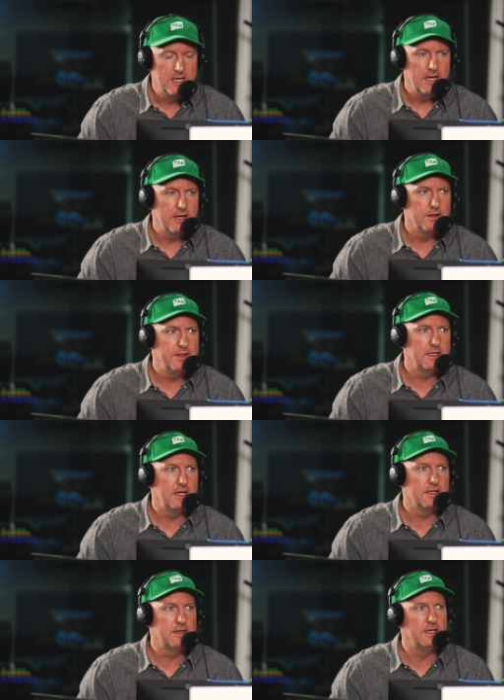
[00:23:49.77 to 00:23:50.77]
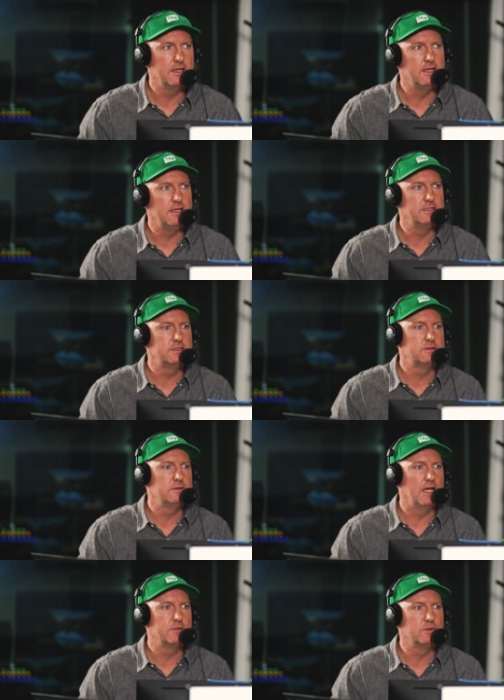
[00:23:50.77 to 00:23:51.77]
And I think the other thing is,
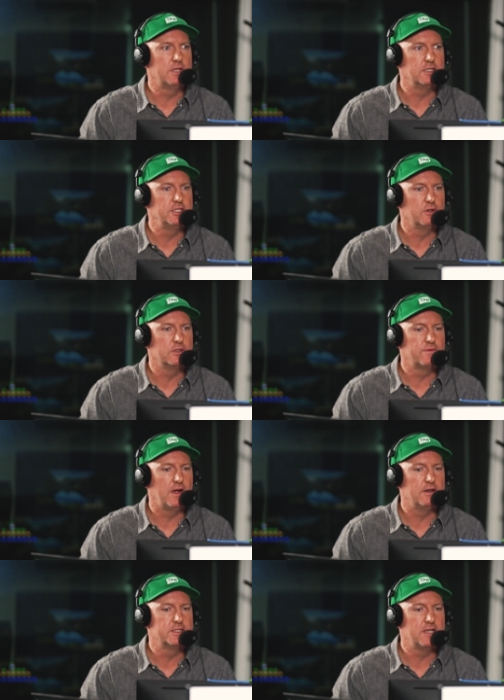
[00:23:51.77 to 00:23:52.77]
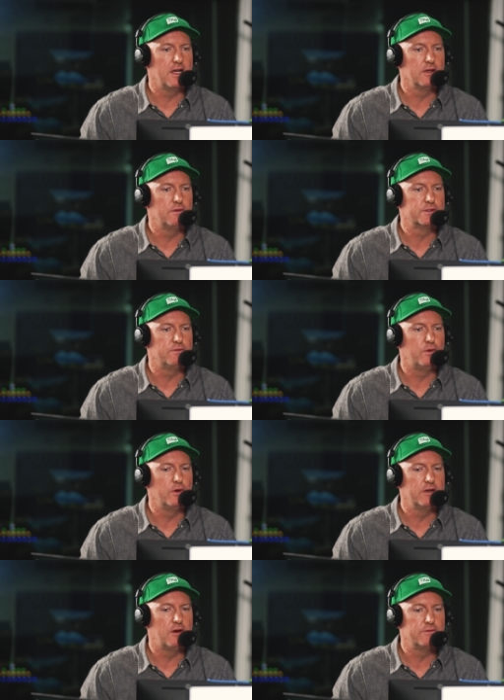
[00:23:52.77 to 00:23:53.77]
as we were touching on, as far as starting off as a
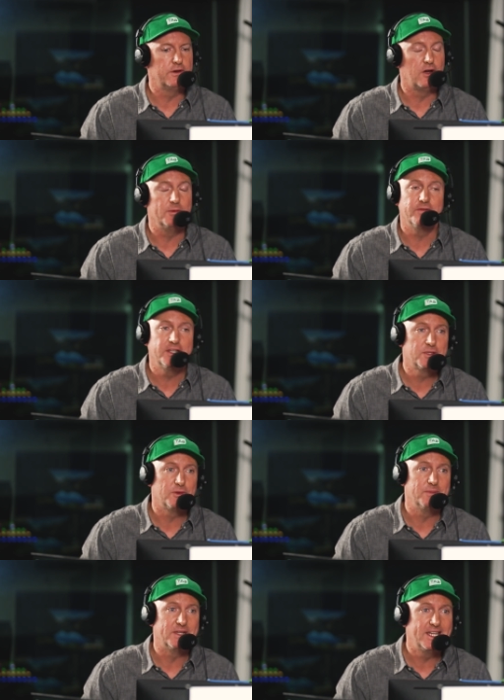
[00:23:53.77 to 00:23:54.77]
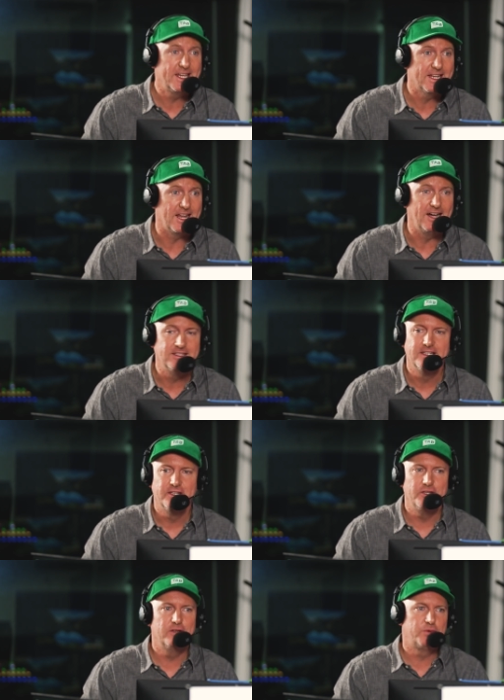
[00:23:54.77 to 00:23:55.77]
4-year-old for an I'm Invincible in particular,
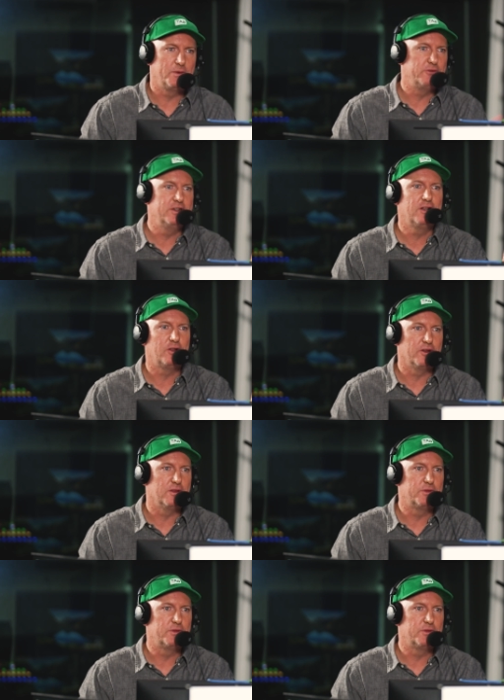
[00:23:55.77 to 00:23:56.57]
you've probably ridden a lot of them